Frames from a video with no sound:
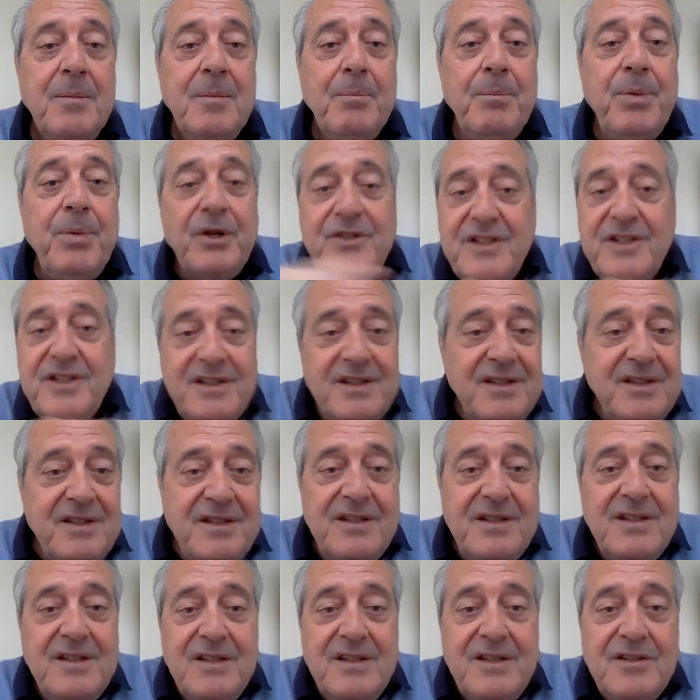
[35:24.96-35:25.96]
but
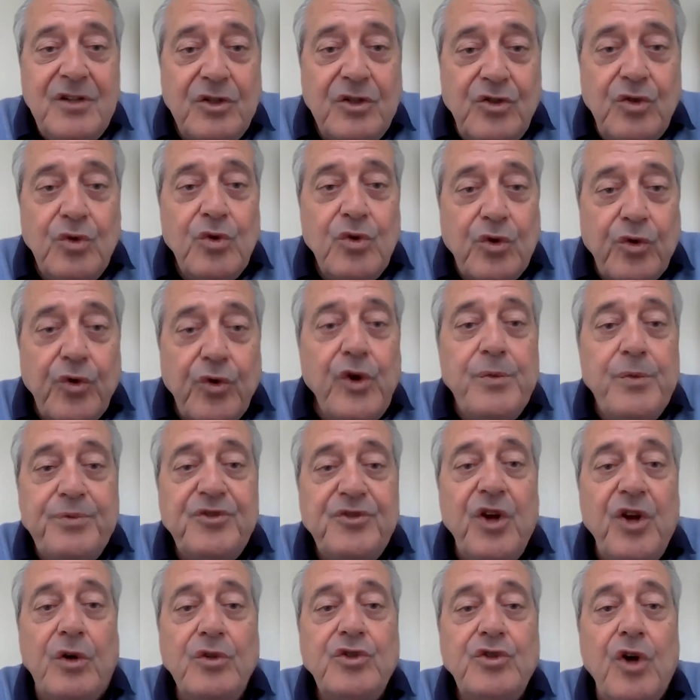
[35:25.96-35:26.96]
the two
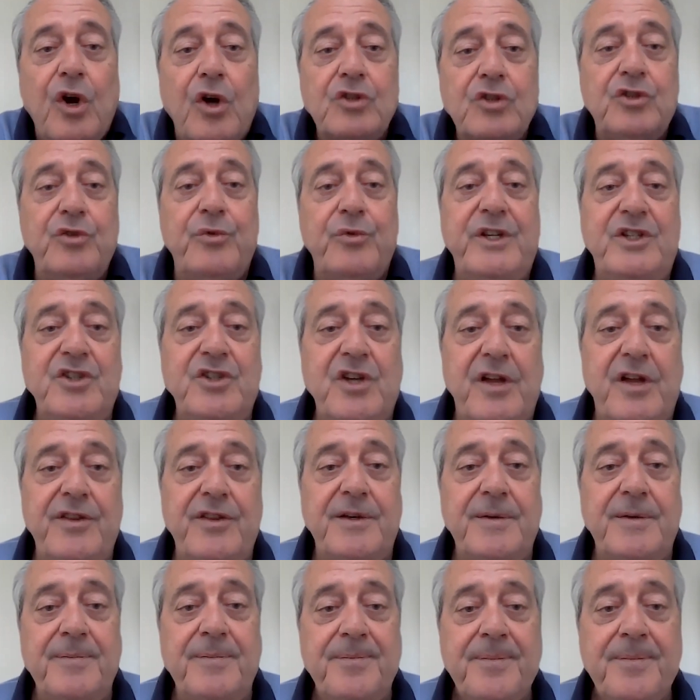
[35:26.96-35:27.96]
groups don't talk to each other.
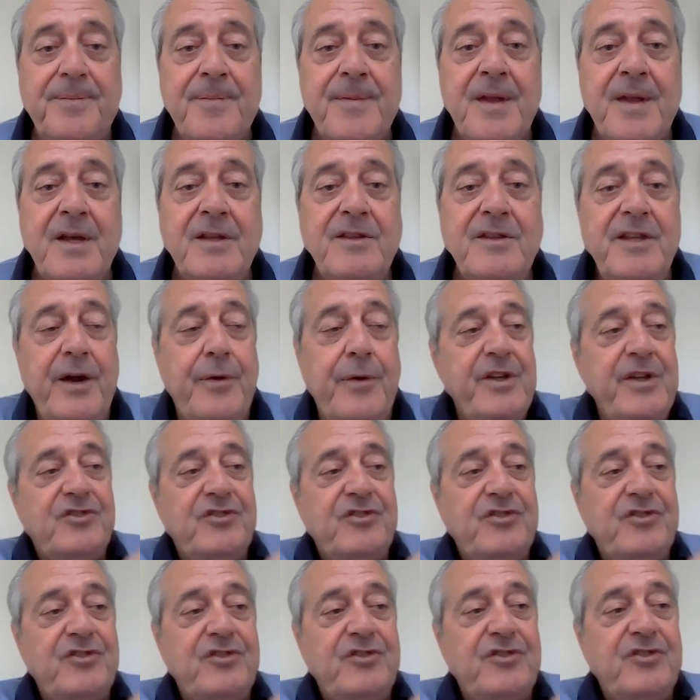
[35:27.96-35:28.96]
There is
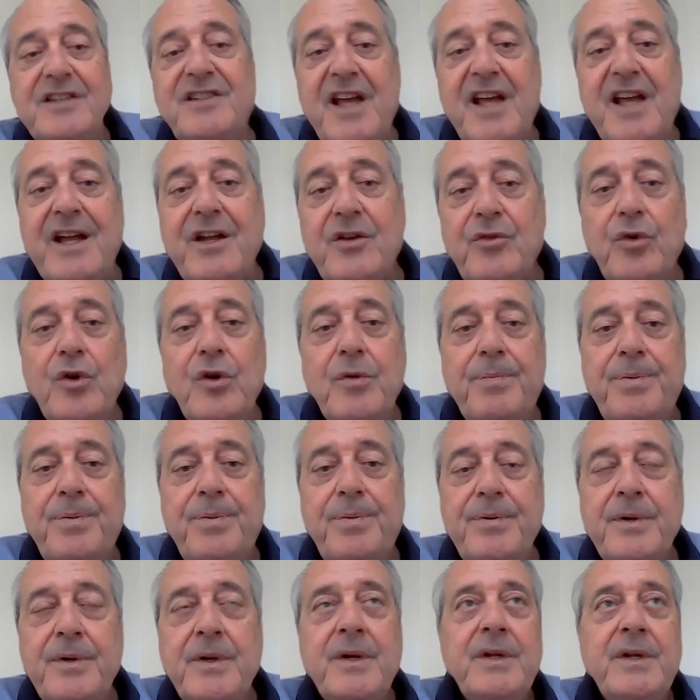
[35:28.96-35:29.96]
a high-tech group
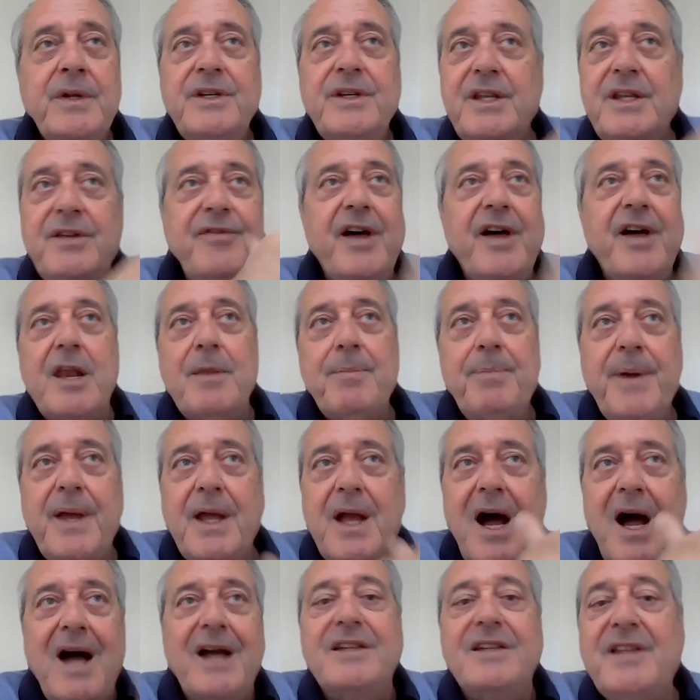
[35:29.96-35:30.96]

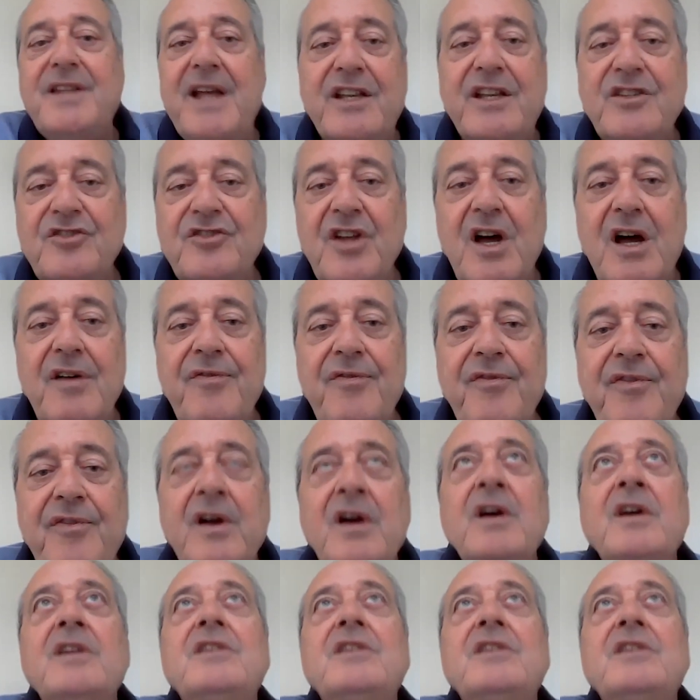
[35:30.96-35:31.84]
developing high-tech stuff.